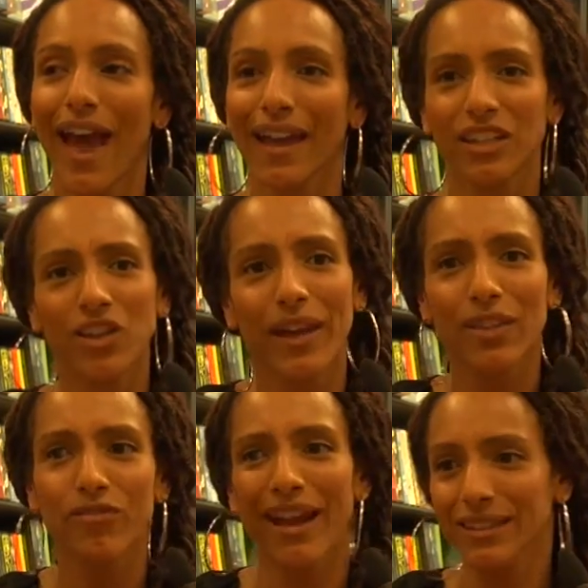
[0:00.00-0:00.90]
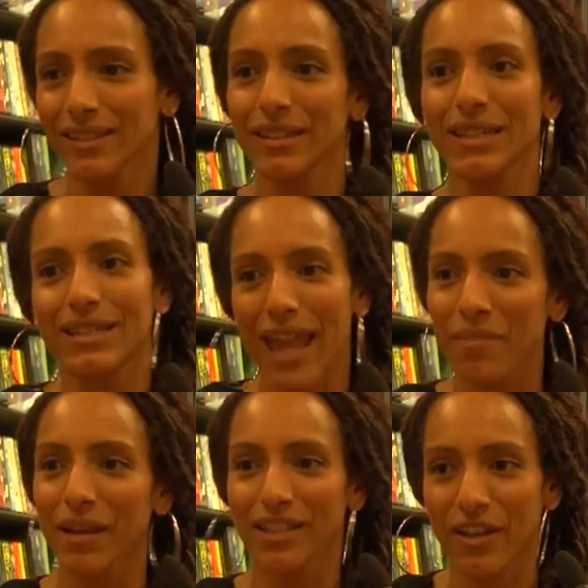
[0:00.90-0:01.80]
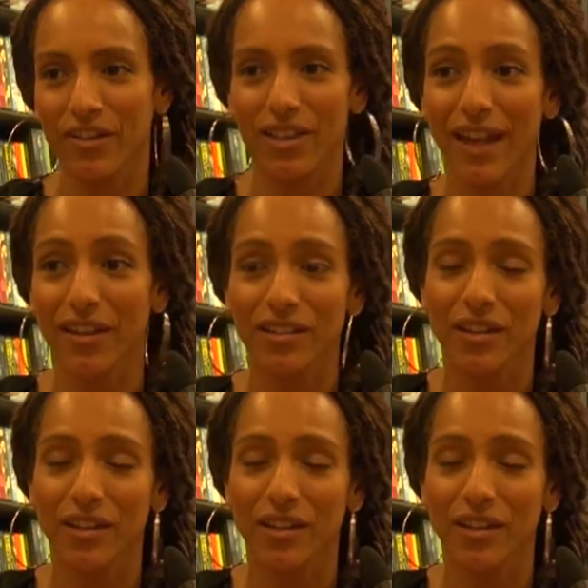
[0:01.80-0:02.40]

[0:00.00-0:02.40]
And, you know, it threatens to destabilize everything else.